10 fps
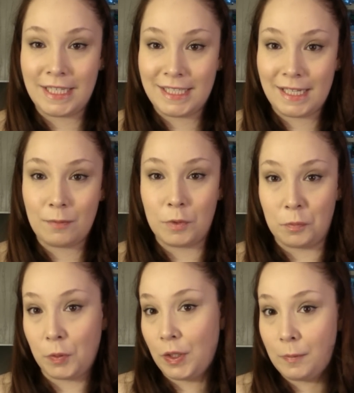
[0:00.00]
They set up an
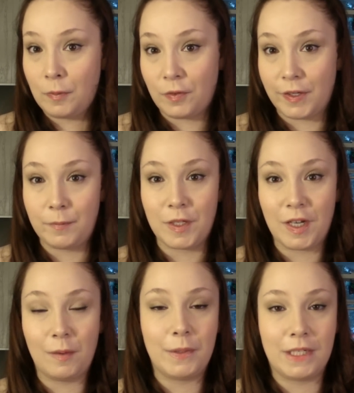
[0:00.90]
appointment for him to
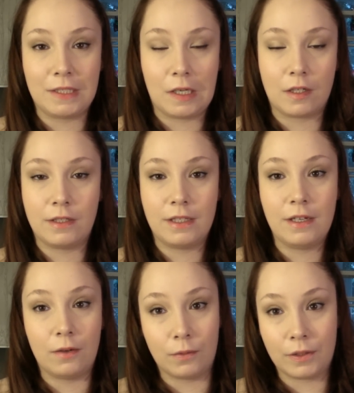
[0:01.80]
come in and talk to
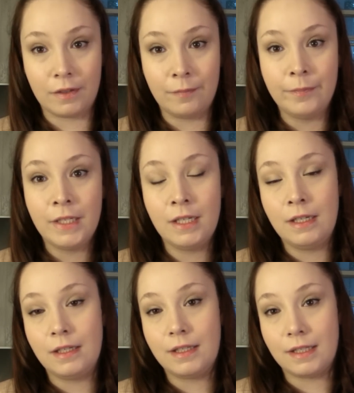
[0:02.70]
the owner
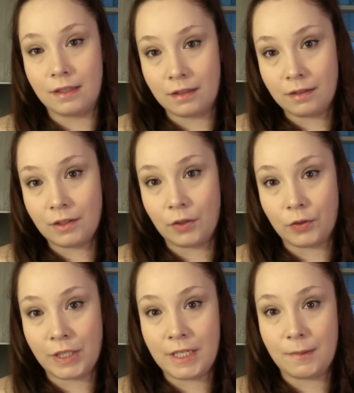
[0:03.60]
to
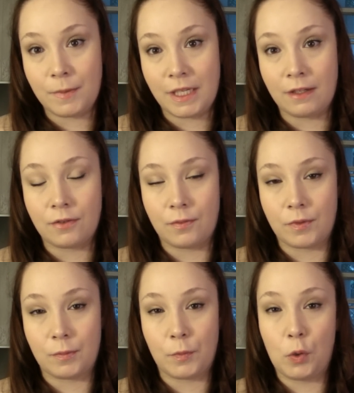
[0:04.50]
negotiate some sales from
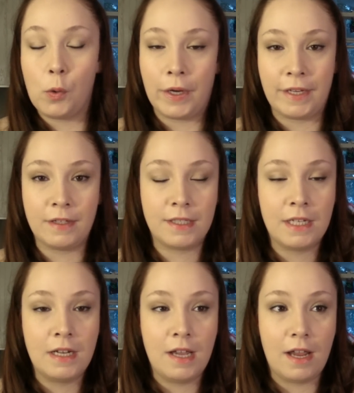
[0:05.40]
some coins.
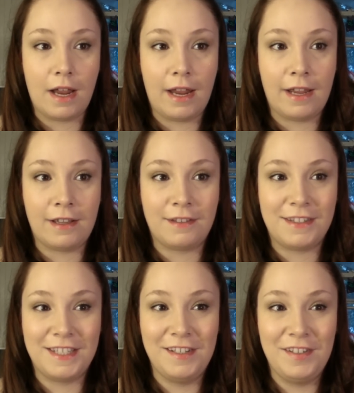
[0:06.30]
And